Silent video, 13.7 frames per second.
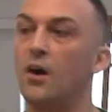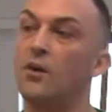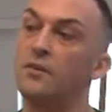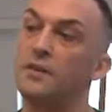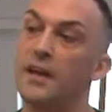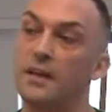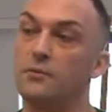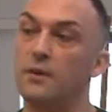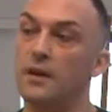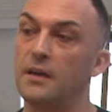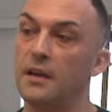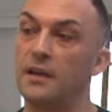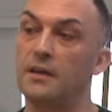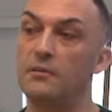On the other
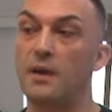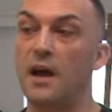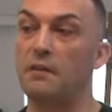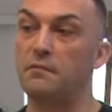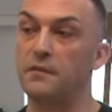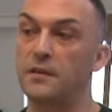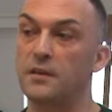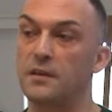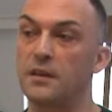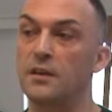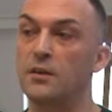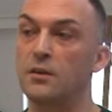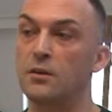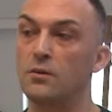one, a graphic,
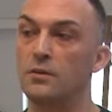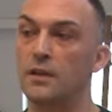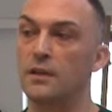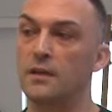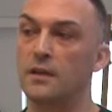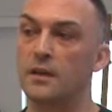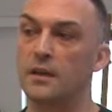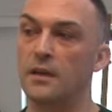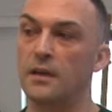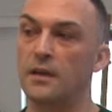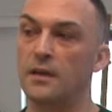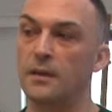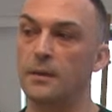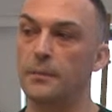including
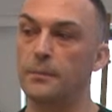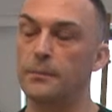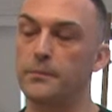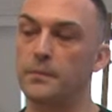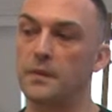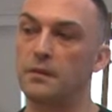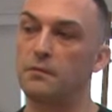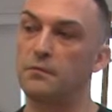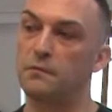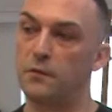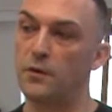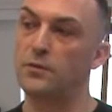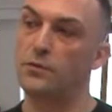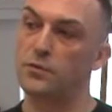
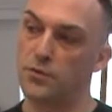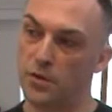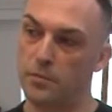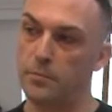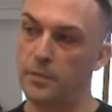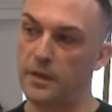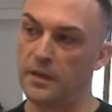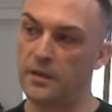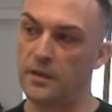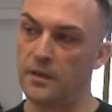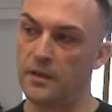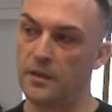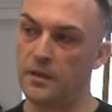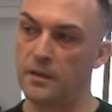Photoshop
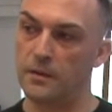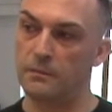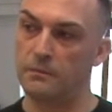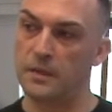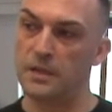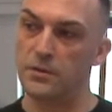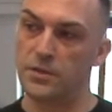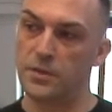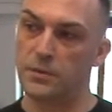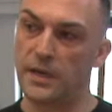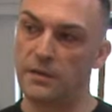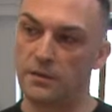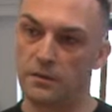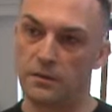and
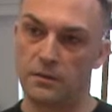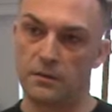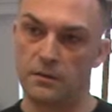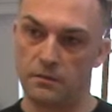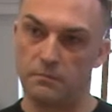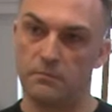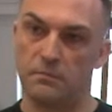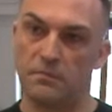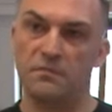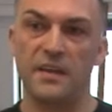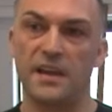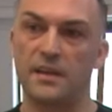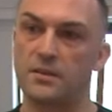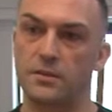Illustrator
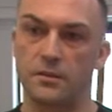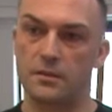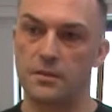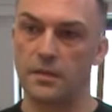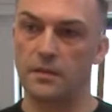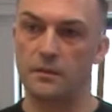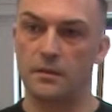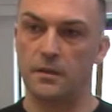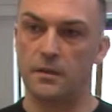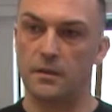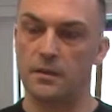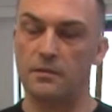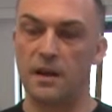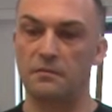vectors and
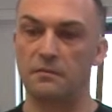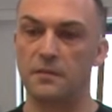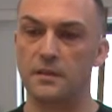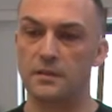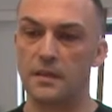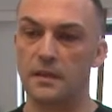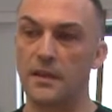graphics,